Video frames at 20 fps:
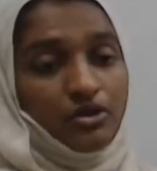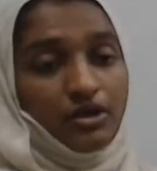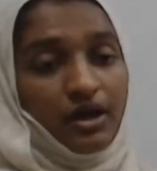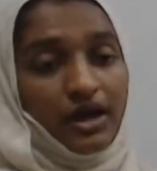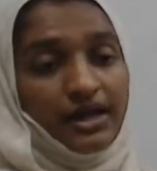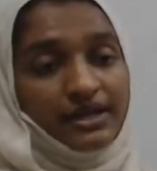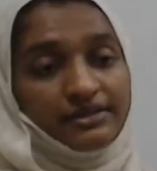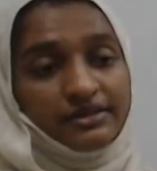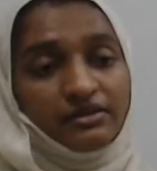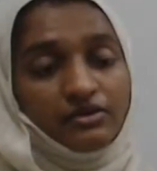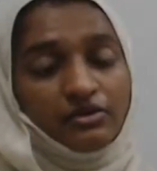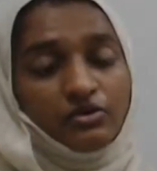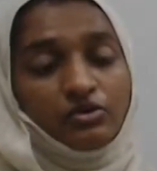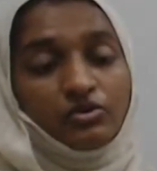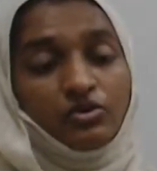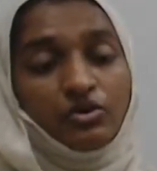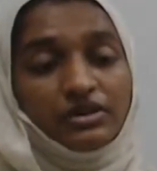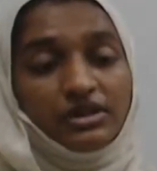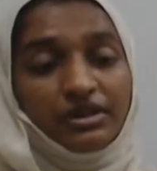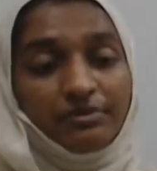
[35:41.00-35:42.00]
I think you
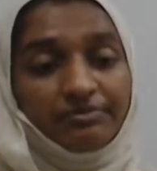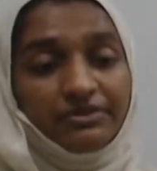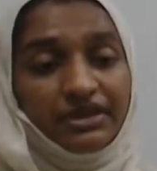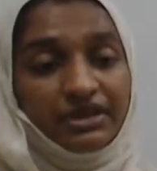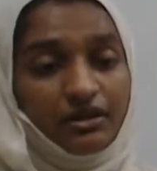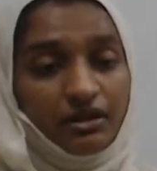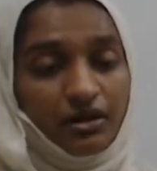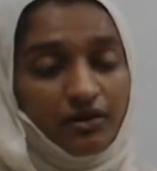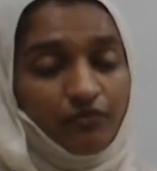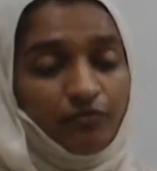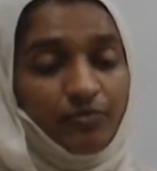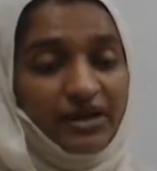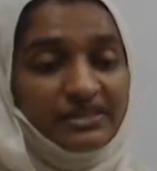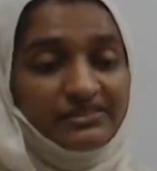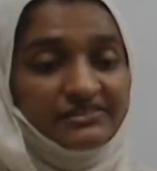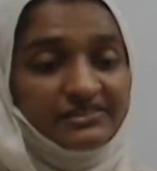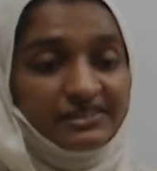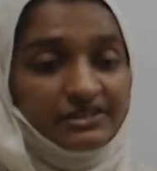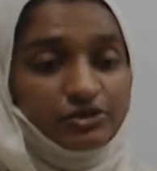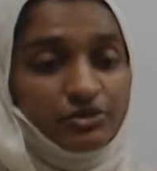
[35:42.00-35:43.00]
know the meaning of
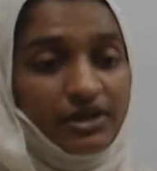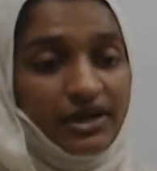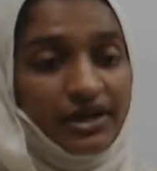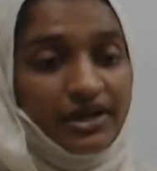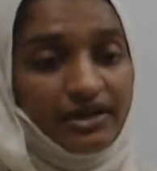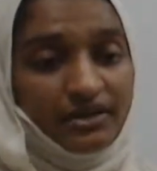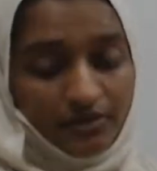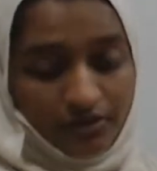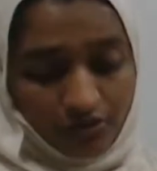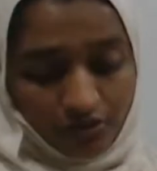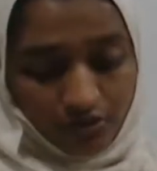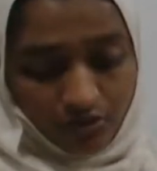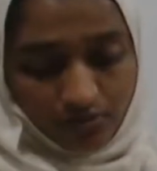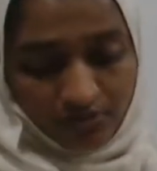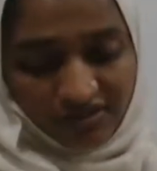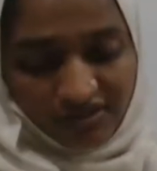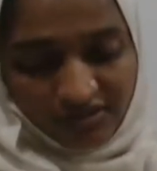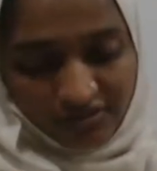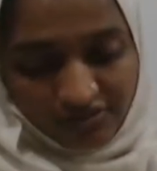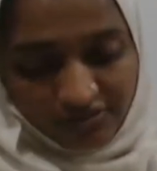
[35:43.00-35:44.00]
bisexual and
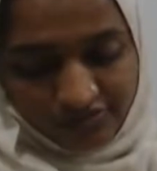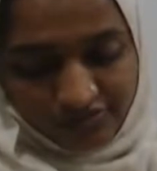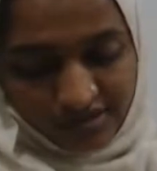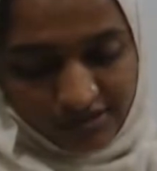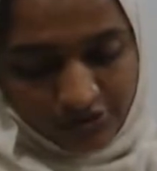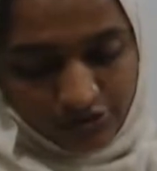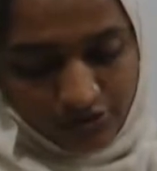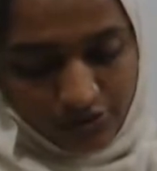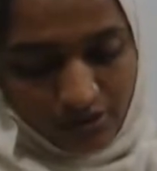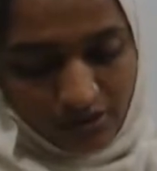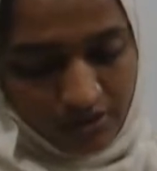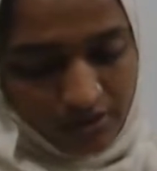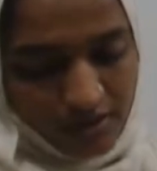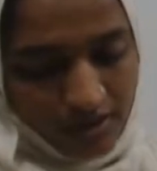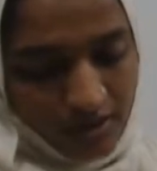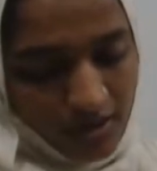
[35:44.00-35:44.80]
unisexual.